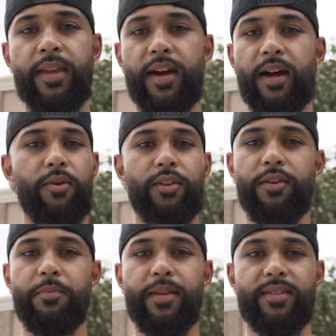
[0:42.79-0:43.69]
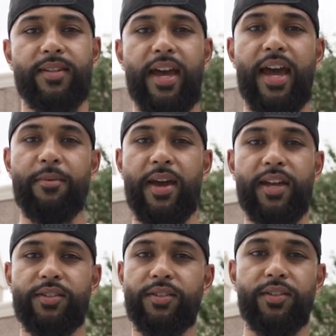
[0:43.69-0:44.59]
whether it be to add
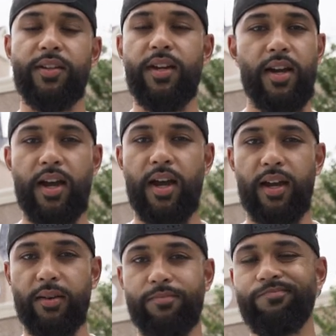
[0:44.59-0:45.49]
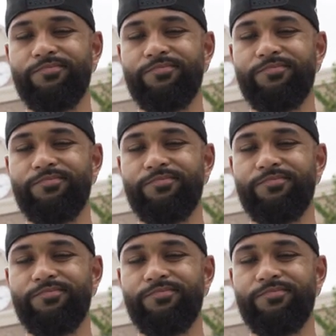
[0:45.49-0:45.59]
mass or I